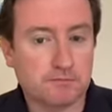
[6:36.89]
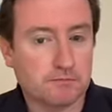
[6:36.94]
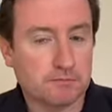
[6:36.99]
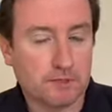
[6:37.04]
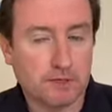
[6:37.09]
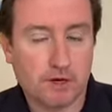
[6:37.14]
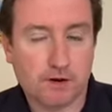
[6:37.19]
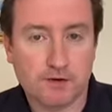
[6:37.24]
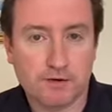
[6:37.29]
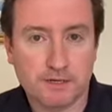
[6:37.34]

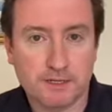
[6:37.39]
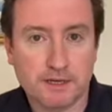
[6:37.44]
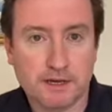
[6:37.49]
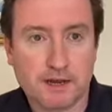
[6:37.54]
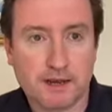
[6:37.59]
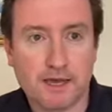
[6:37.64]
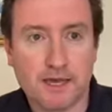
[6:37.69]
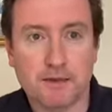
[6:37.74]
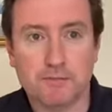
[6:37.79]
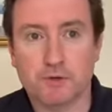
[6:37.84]
The R&D
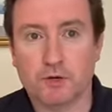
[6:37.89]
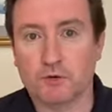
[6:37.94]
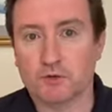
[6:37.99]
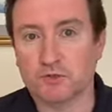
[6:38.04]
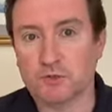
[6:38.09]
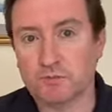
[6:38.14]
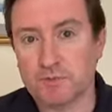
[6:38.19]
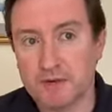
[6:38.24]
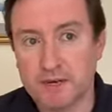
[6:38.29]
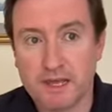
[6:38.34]
claim goes
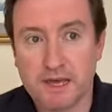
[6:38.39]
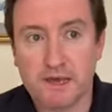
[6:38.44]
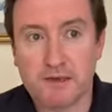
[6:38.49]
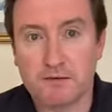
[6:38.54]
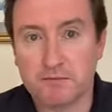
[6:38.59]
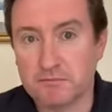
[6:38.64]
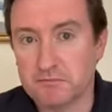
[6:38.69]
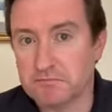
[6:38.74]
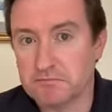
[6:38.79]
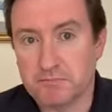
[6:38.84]
up and
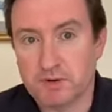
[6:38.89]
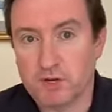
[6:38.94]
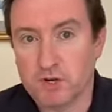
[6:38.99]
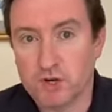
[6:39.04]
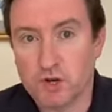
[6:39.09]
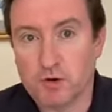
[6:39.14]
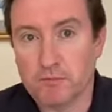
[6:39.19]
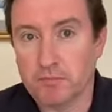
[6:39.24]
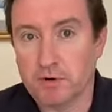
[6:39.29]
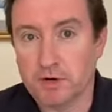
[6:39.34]
down, but
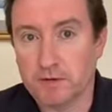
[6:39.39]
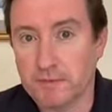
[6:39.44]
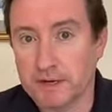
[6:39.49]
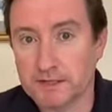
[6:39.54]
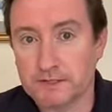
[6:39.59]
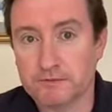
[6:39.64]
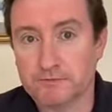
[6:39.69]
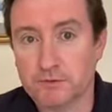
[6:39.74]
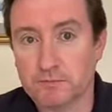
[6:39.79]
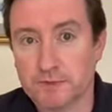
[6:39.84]
not by
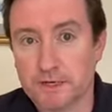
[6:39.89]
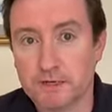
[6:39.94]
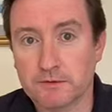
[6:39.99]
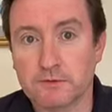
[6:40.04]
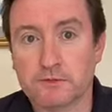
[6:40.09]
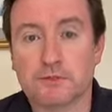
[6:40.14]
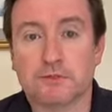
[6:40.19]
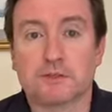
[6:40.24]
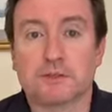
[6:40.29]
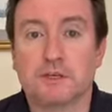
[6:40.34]
massive
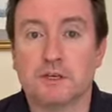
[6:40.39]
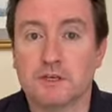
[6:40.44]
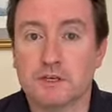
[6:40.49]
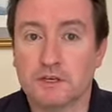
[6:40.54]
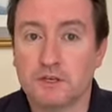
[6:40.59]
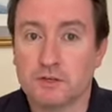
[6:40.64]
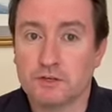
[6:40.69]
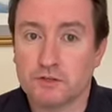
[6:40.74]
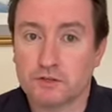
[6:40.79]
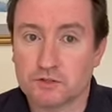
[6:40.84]
amounts.
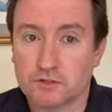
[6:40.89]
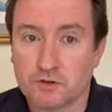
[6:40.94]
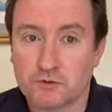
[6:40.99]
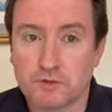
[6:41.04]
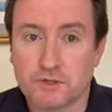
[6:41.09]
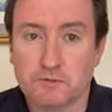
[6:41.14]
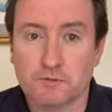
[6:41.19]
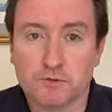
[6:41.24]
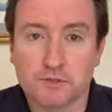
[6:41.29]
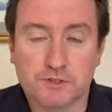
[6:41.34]
So
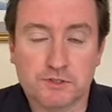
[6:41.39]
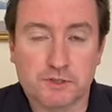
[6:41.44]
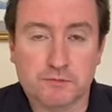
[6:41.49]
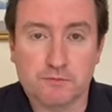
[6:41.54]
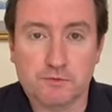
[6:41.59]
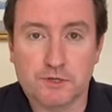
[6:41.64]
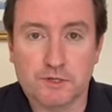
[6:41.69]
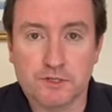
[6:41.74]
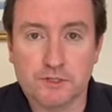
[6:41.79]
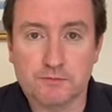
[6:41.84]
it would seem
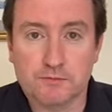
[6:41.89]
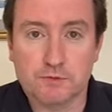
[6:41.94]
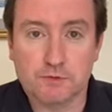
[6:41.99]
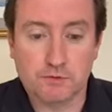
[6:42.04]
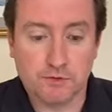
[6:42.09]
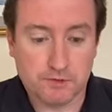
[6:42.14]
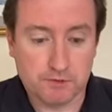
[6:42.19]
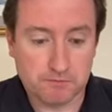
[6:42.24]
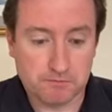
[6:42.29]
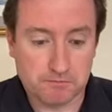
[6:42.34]
reasonable
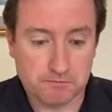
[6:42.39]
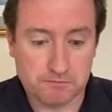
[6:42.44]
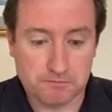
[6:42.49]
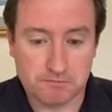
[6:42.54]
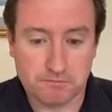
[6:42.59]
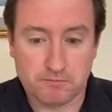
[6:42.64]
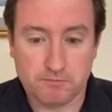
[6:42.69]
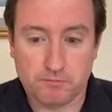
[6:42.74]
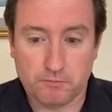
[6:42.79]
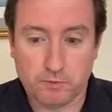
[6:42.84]
that
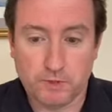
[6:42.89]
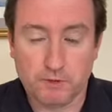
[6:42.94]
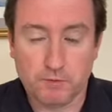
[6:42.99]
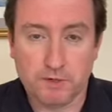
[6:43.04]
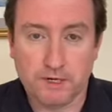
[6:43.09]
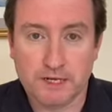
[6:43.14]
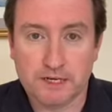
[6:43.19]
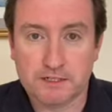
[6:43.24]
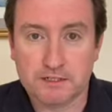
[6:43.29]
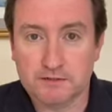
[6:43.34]
we
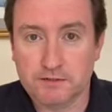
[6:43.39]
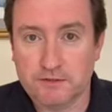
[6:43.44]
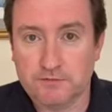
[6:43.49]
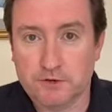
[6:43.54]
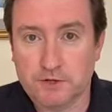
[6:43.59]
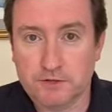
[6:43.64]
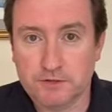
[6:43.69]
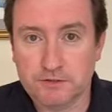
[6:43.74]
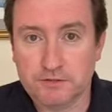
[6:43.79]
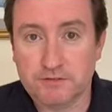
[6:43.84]
would actually
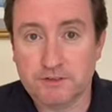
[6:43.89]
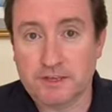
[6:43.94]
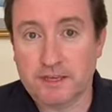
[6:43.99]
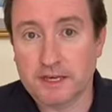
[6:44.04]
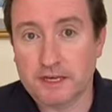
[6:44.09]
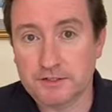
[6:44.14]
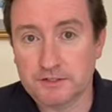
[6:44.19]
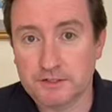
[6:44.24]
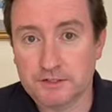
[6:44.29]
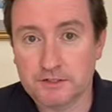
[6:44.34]
advise you to
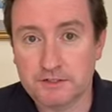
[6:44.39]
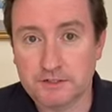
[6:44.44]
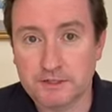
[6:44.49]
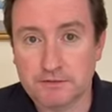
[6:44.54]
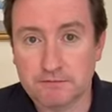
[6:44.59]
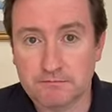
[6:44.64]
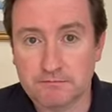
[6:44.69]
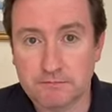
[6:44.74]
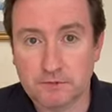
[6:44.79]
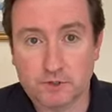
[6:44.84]
cash it in.
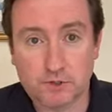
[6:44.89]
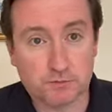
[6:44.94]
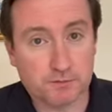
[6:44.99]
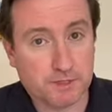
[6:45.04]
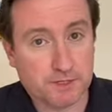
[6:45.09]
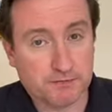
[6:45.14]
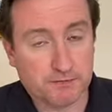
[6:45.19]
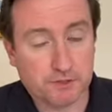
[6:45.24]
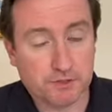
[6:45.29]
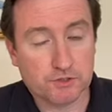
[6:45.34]
Not as
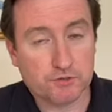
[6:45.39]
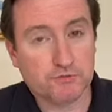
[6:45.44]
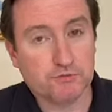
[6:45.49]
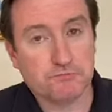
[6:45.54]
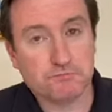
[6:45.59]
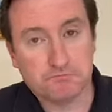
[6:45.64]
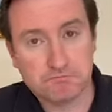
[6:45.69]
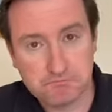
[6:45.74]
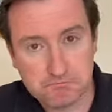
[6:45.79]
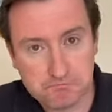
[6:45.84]
beneficial,
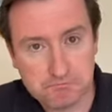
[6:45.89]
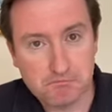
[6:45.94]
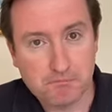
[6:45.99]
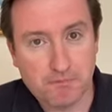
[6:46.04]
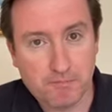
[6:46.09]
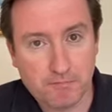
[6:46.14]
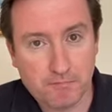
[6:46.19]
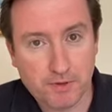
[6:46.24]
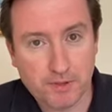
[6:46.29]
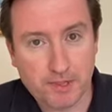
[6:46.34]

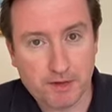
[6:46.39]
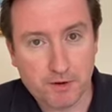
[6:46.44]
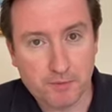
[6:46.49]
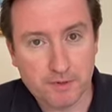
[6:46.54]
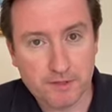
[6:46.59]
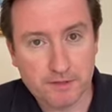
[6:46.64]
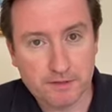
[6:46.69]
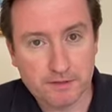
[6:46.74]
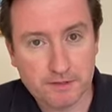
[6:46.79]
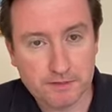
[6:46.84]
but that would
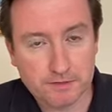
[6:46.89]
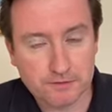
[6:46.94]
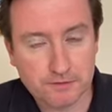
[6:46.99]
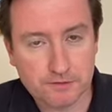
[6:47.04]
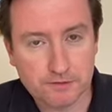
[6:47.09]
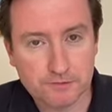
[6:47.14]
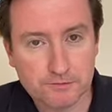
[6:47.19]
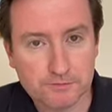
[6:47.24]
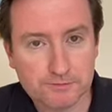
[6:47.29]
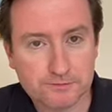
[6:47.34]
be the thing to do.